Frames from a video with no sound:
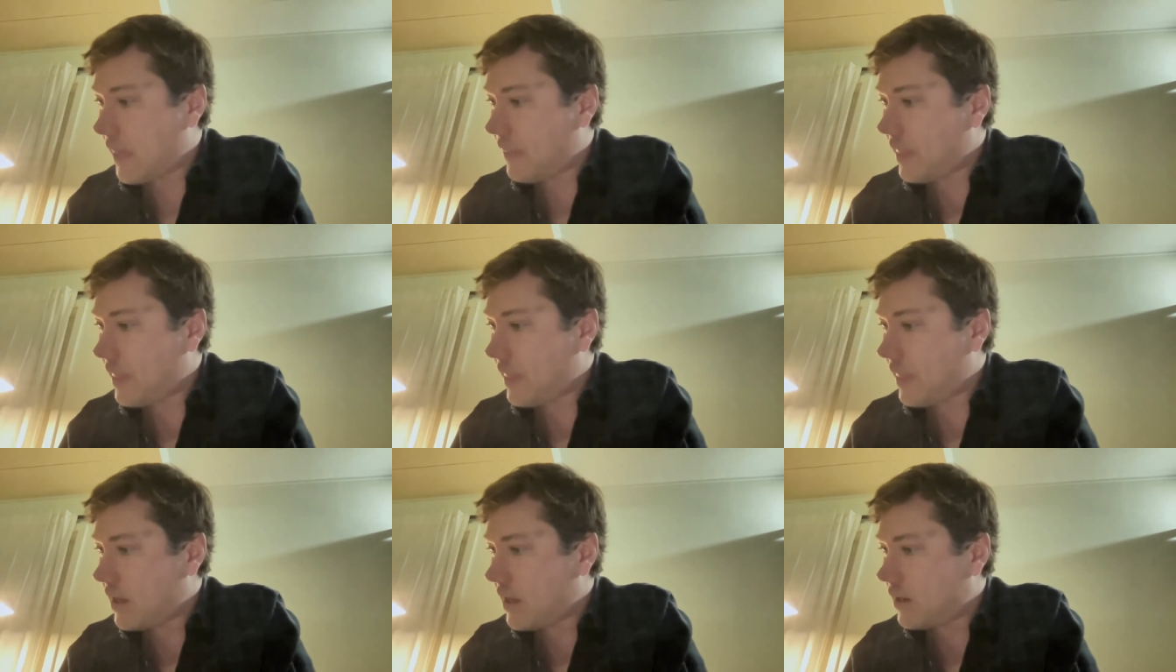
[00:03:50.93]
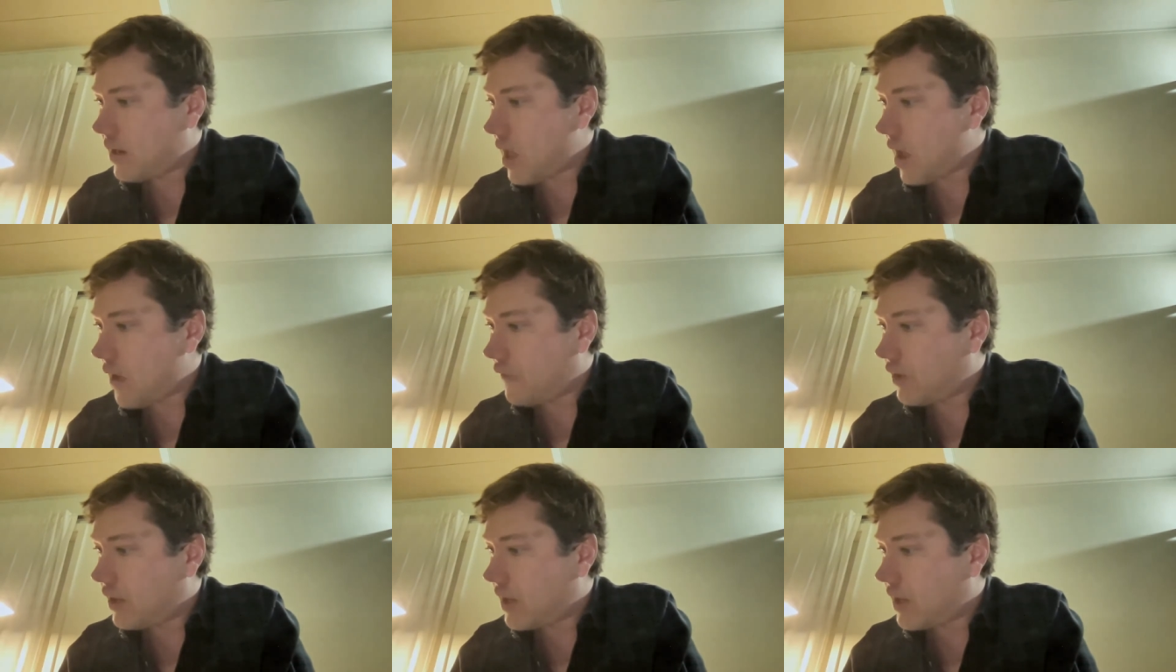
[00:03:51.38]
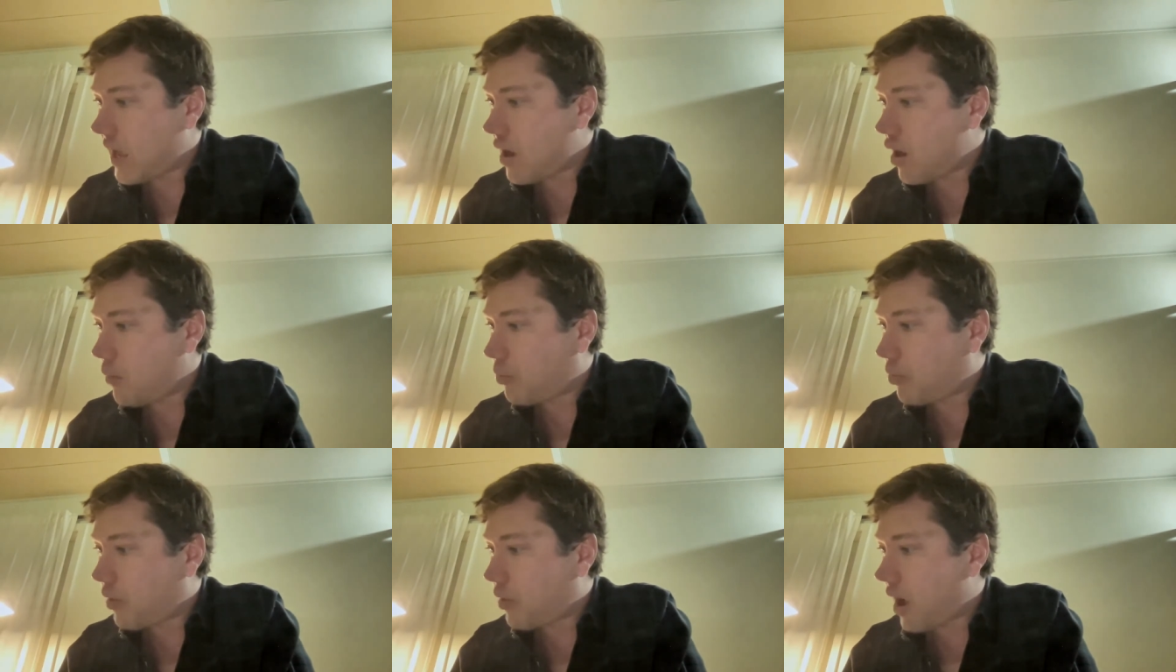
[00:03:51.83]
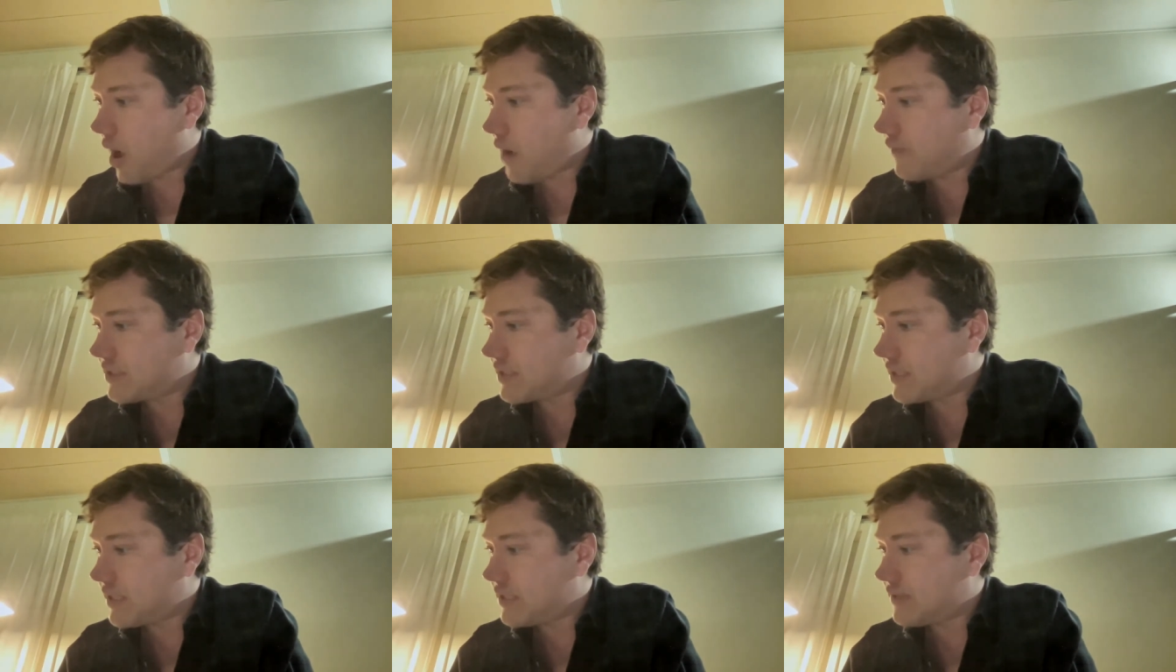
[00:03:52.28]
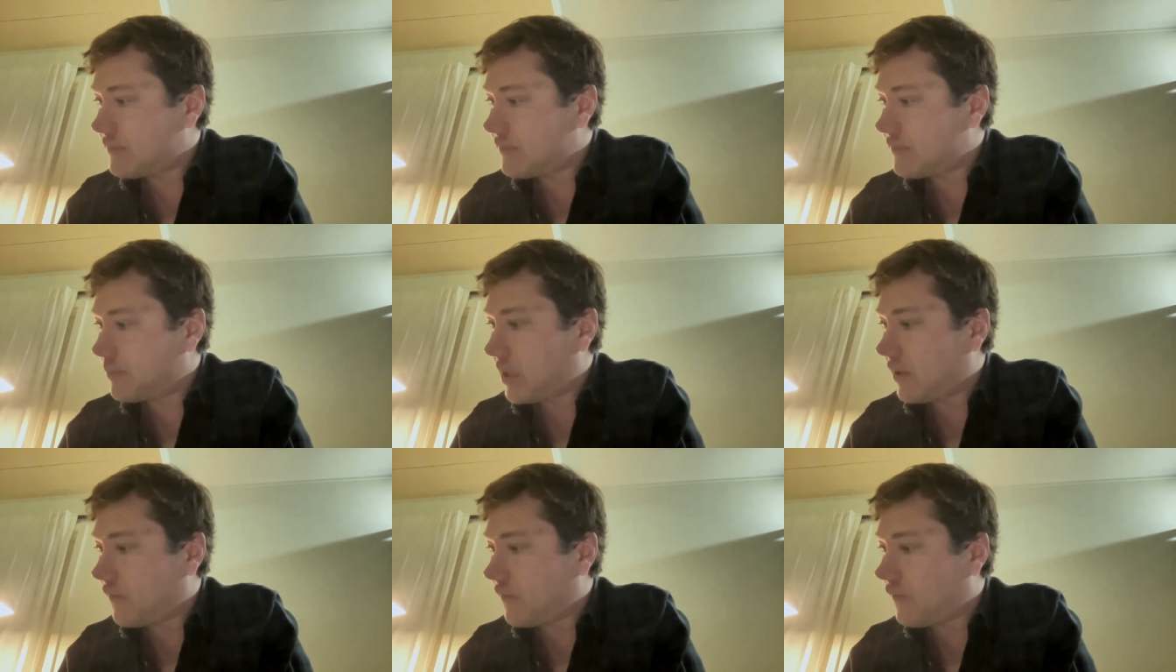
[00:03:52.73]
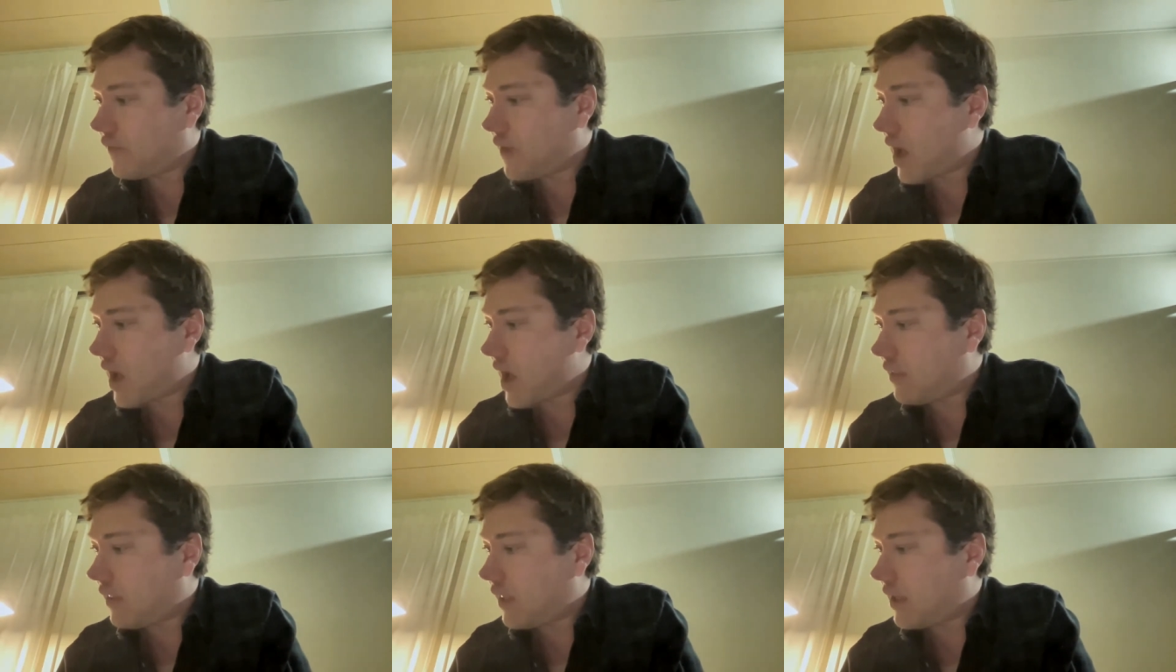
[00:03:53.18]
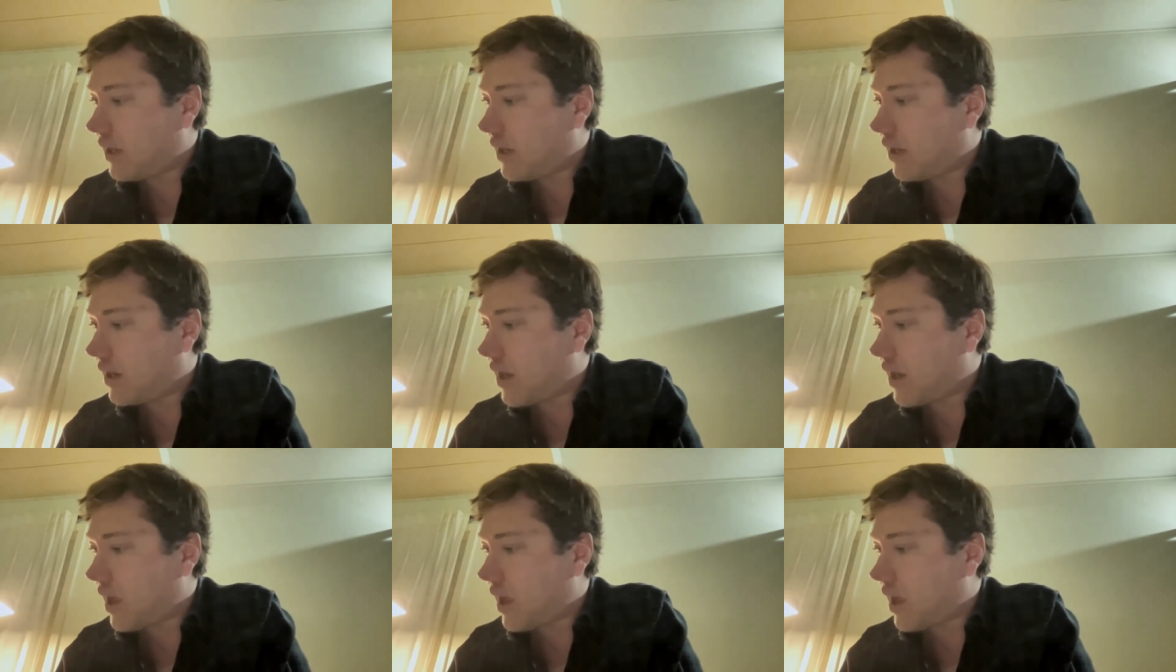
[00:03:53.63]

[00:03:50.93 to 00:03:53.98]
And then every day our privacy is being violated.